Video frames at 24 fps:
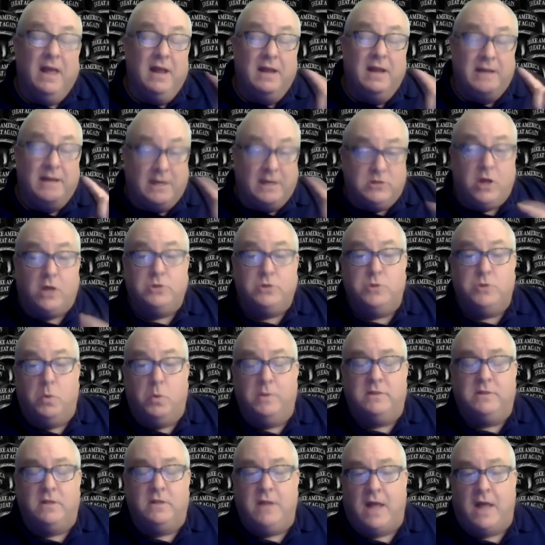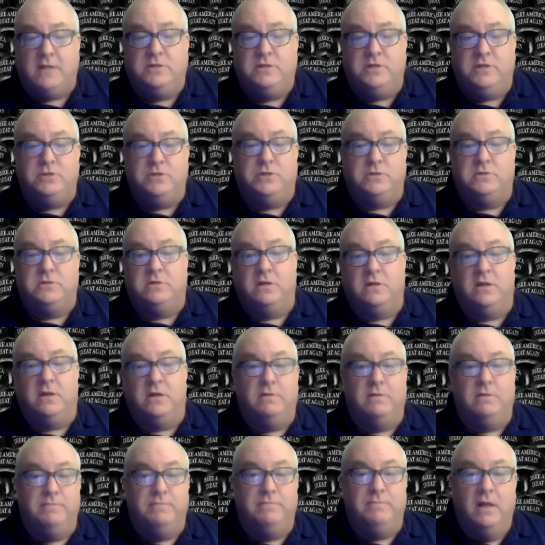that's also what the Nazis used to
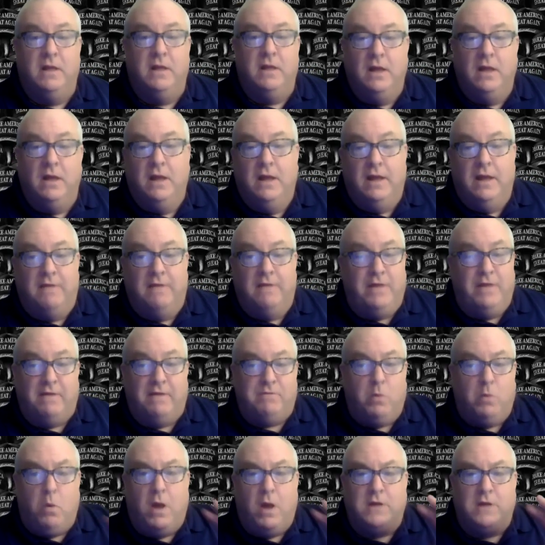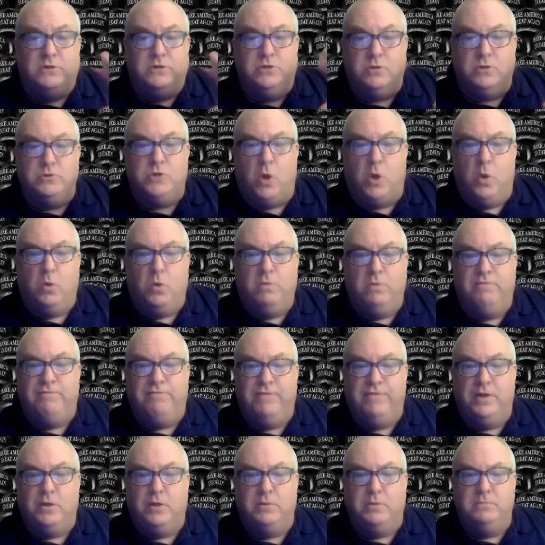do. If you ever watch those old
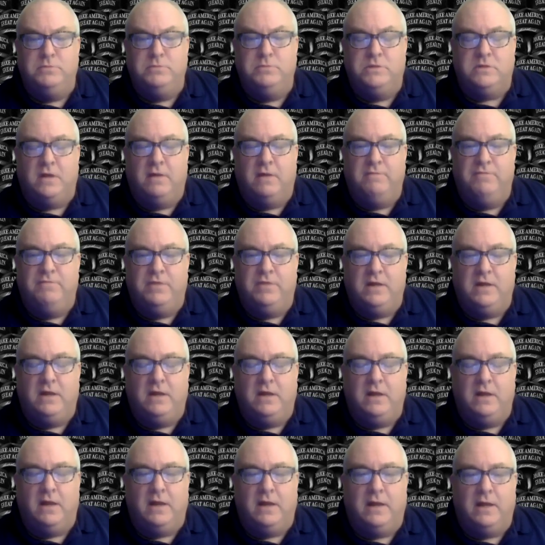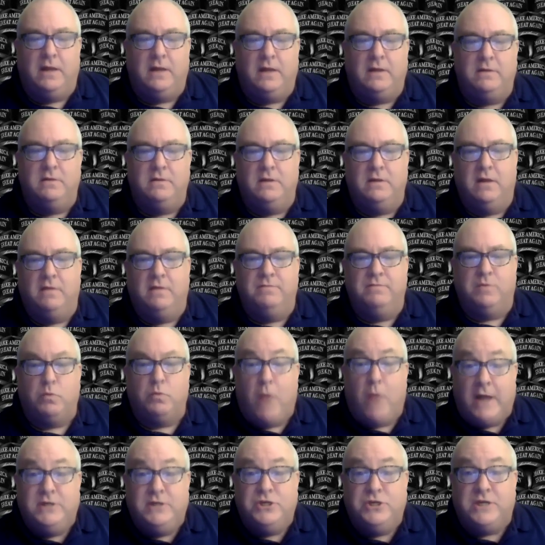films of the
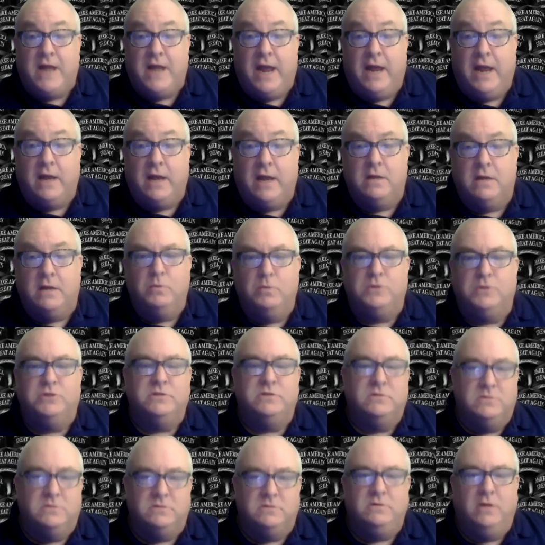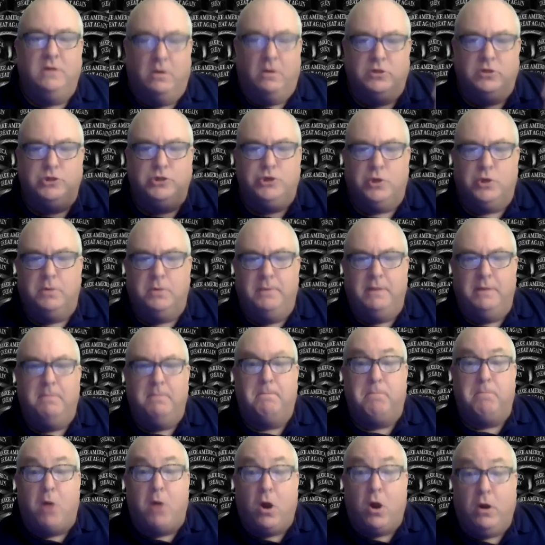Reichstag, which is the German
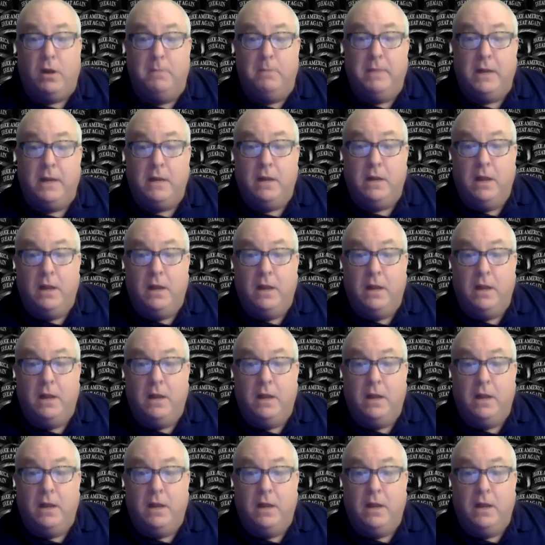parliament,